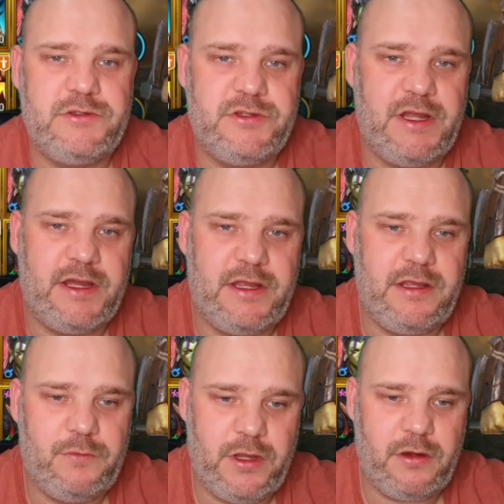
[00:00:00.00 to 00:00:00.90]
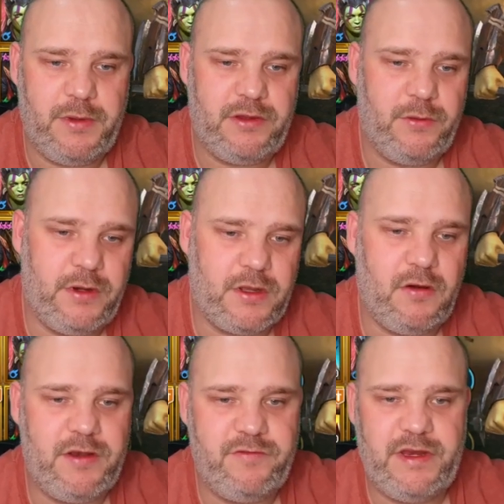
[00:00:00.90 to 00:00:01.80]
Today we are going to be doing a
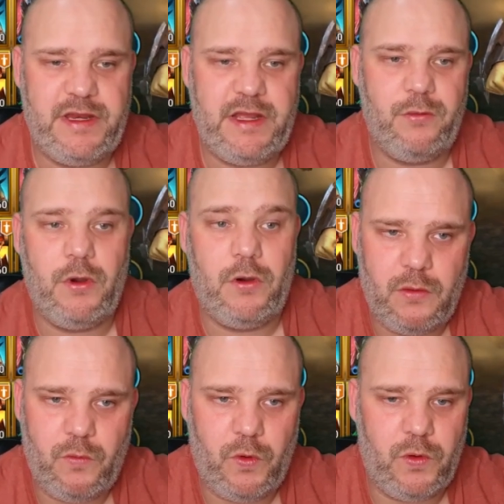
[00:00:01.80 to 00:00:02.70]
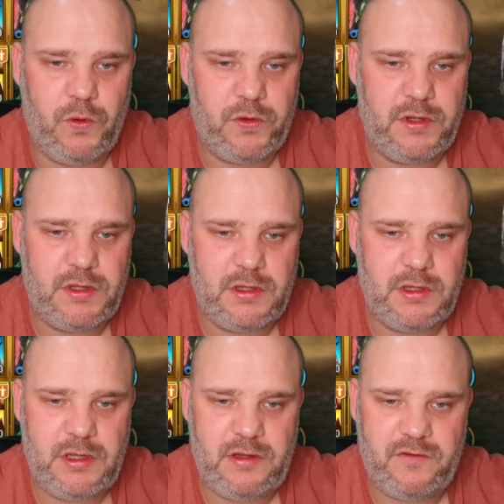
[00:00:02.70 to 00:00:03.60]
guide video on Warlord.
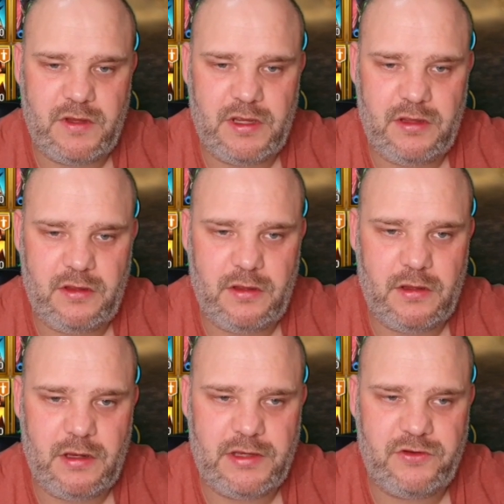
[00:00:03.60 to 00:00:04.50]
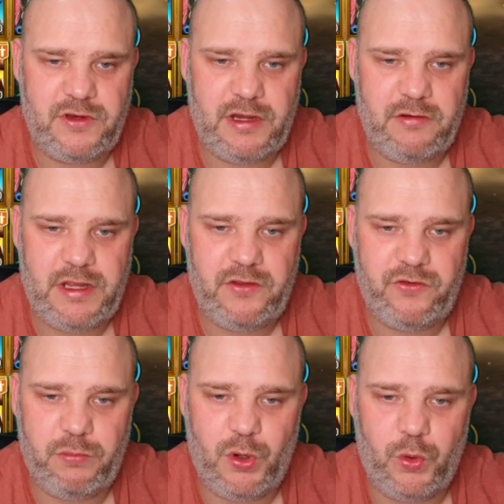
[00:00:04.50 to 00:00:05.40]
He's a legendary
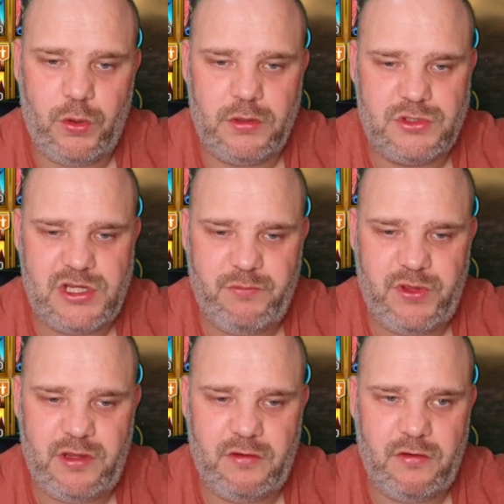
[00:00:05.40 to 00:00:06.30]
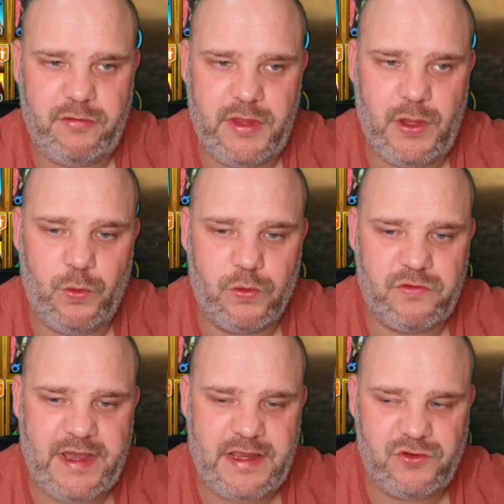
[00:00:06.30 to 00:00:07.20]
support champion from the Orcs
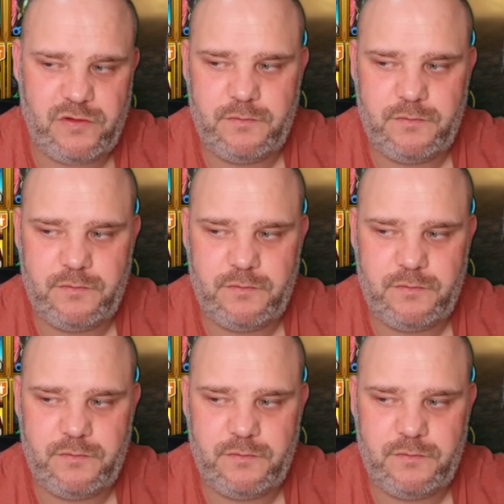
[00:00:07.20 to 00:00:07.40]
faction.